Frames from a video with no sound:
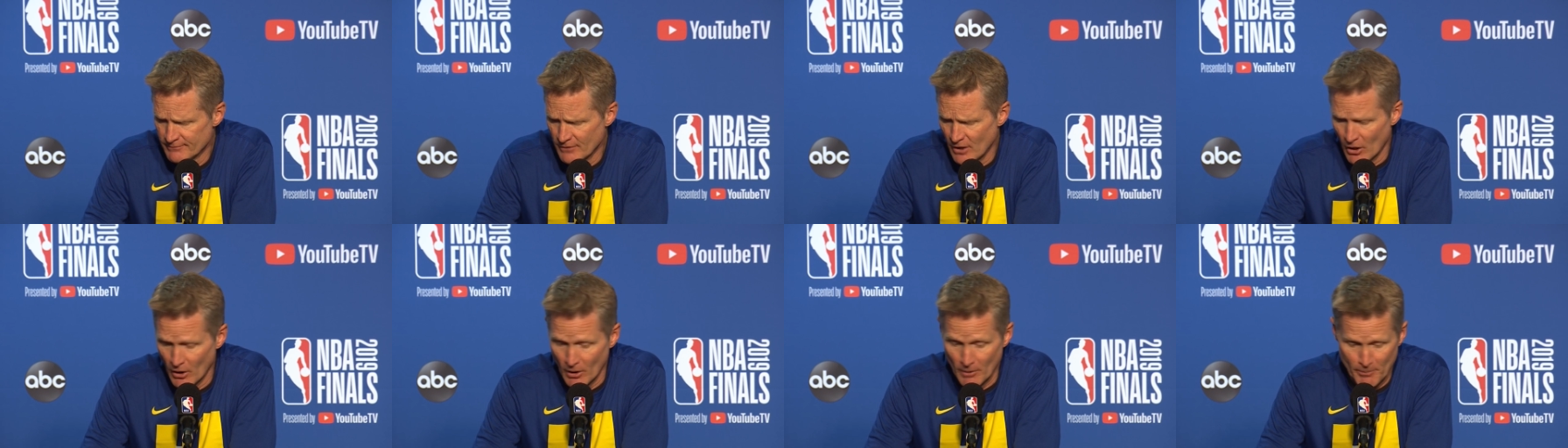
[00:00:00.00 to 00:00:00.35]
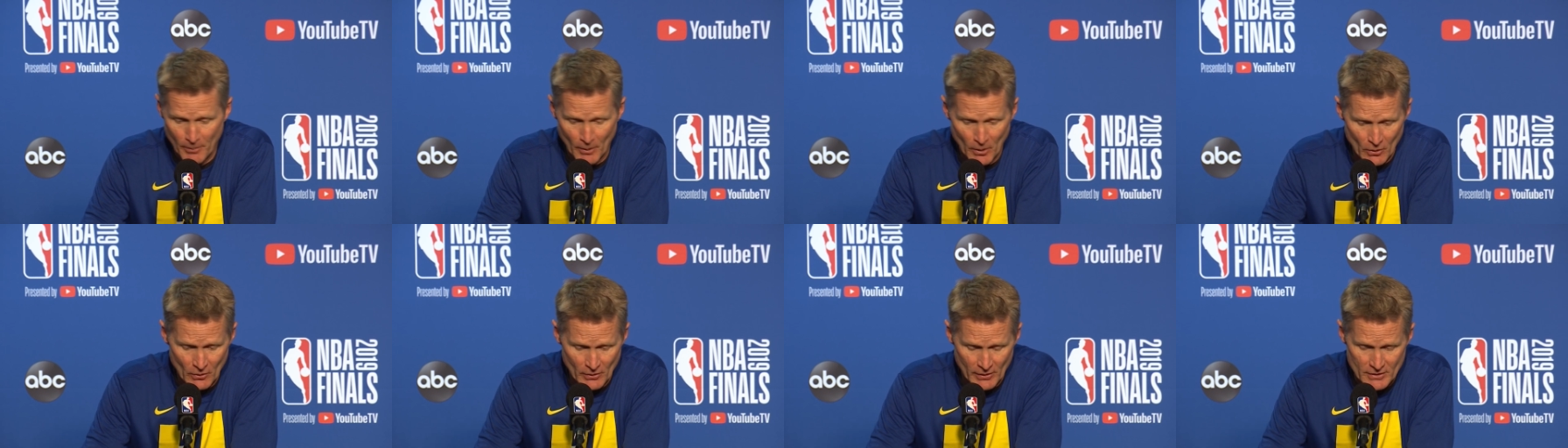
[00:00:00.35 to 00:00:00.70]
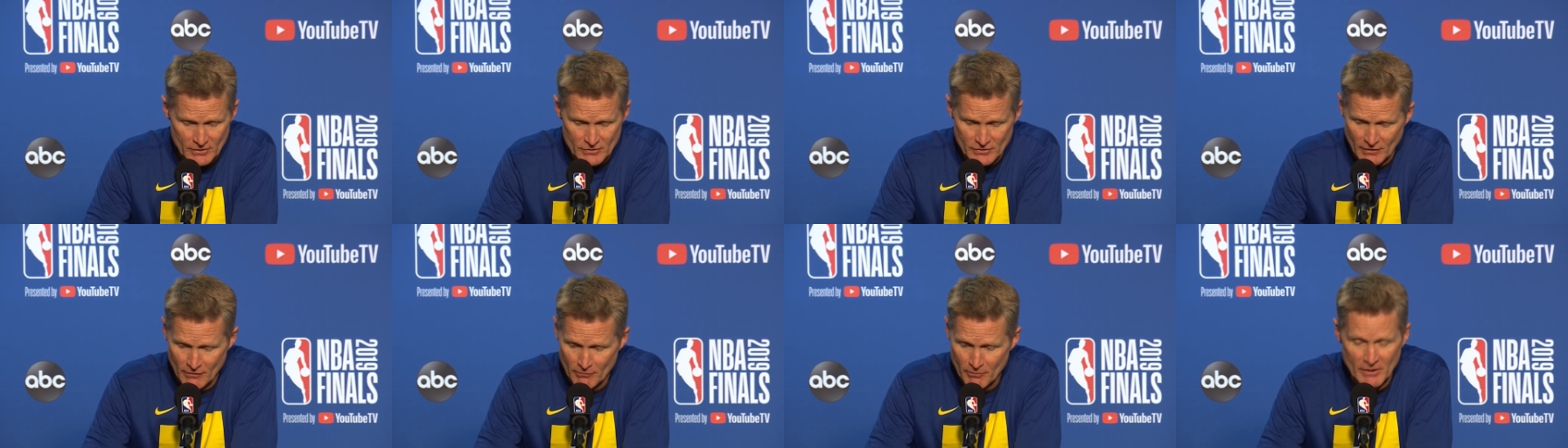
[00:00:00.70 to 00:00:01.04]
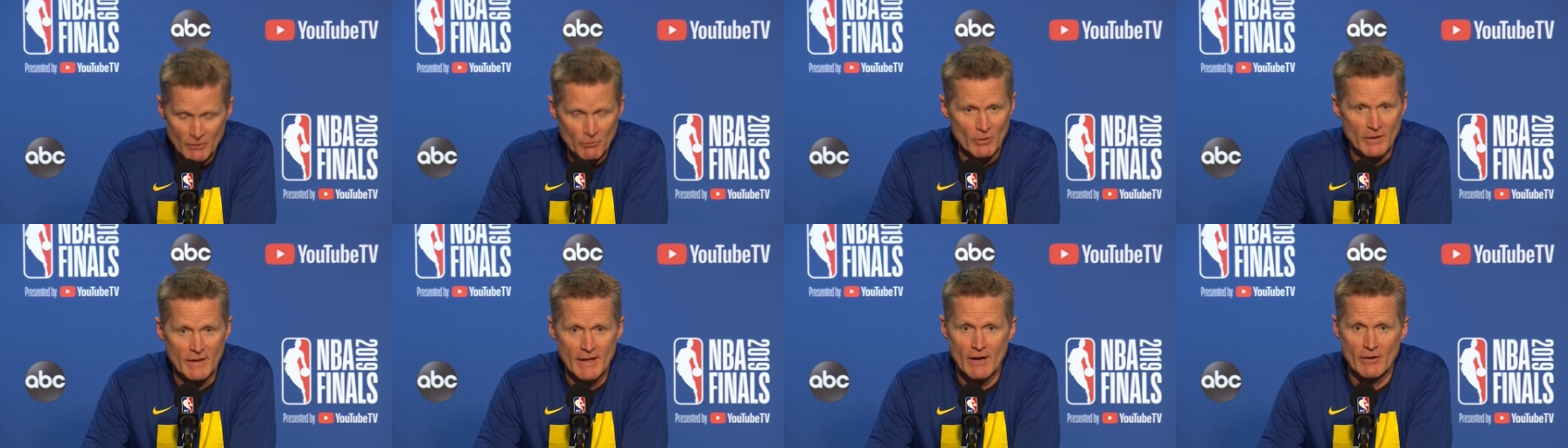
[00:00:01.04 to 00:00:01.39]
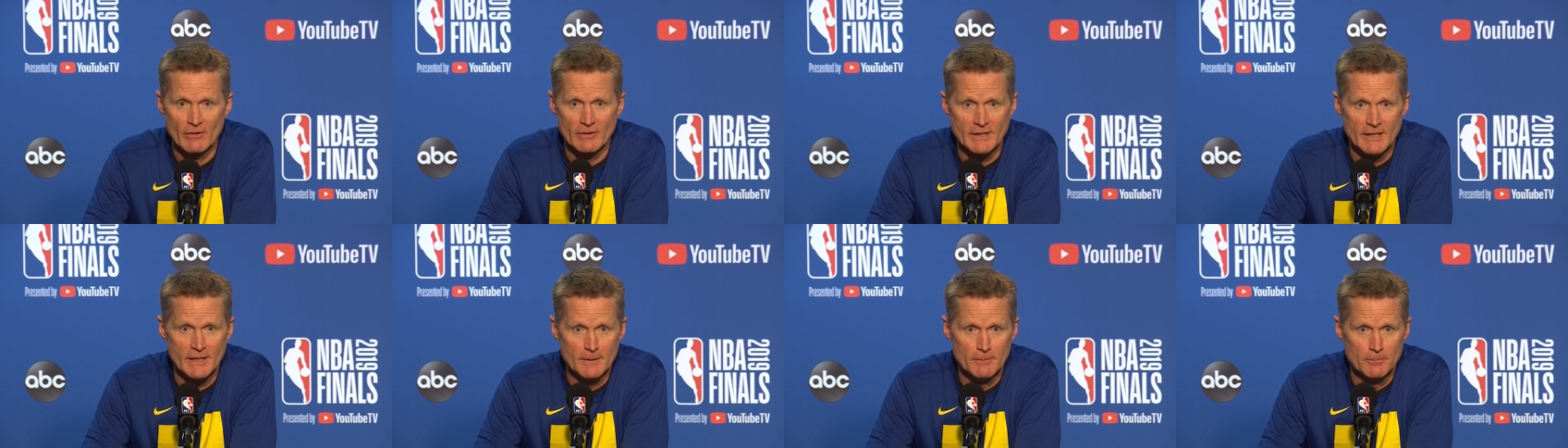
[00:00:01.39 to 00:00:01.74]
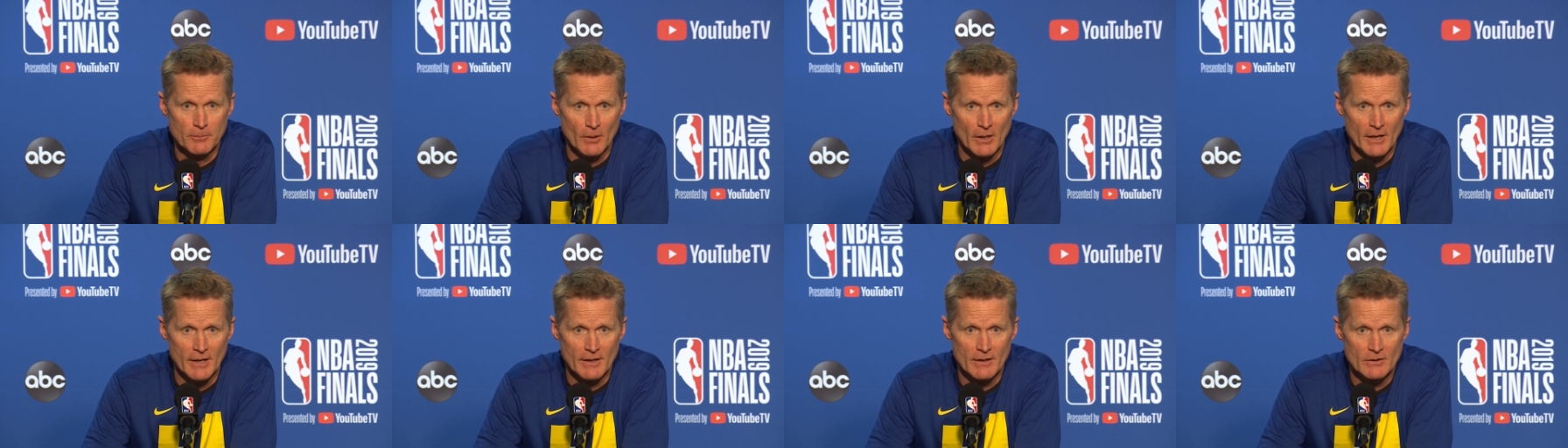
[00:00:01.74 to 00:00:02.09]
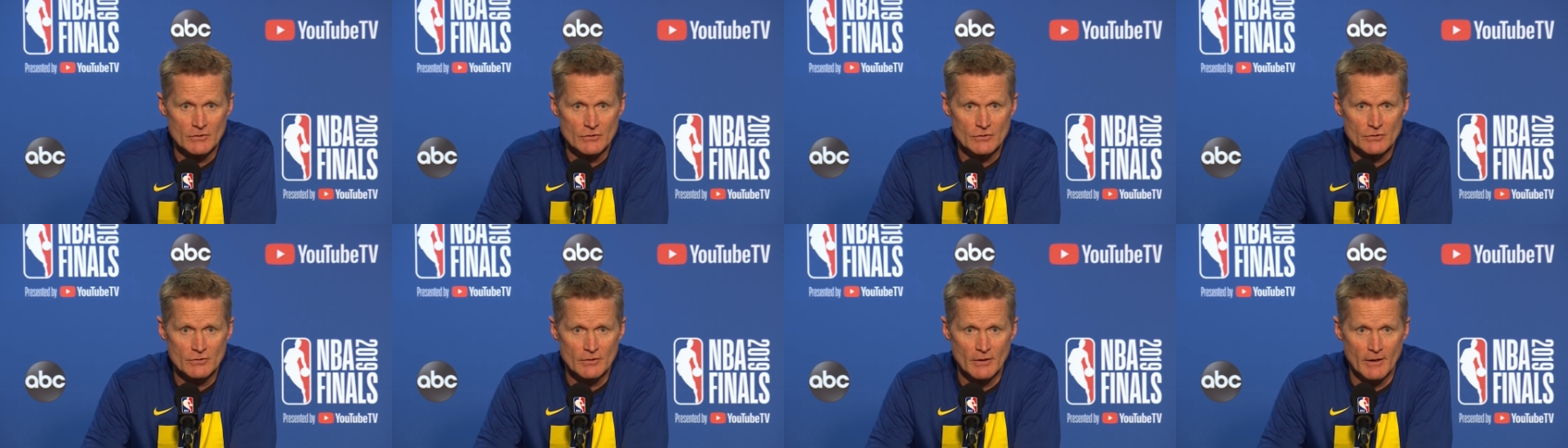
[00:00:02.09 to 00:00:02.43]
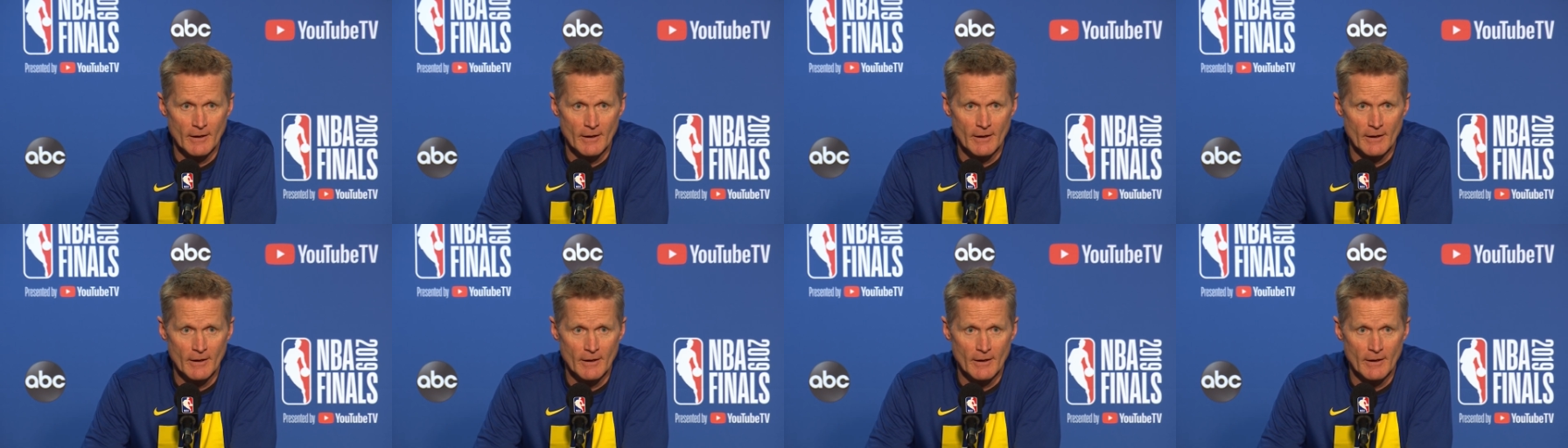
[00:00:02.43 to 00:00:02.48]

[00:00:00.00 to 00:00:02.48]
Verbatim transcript: Our opponents have been without key players.